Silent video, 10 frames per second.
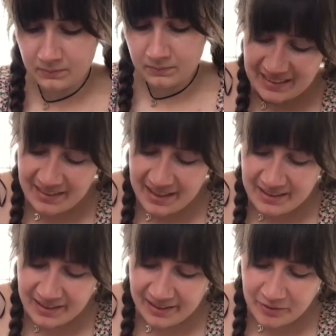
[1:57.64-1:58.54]
The thing
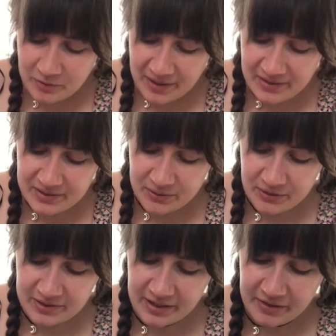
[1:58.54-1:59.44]
that I love about this sort
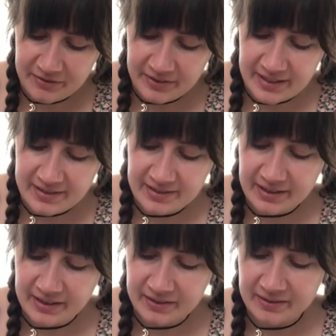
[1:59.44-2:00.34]
of stuff is
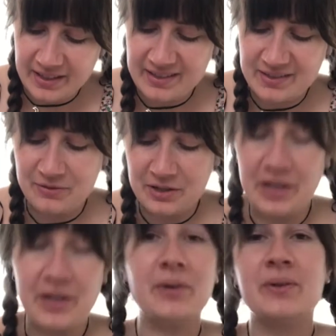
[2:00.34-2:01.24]
that it's for
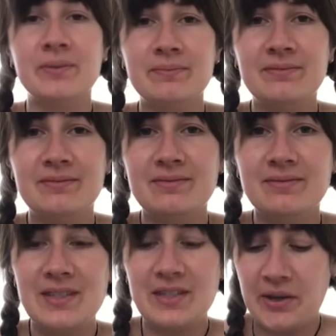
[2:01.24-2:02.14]
you.
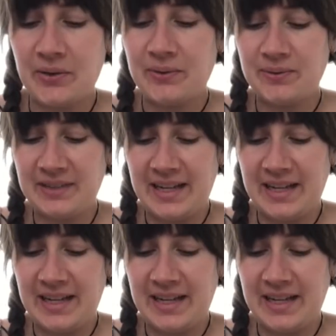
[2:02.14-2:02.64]
So it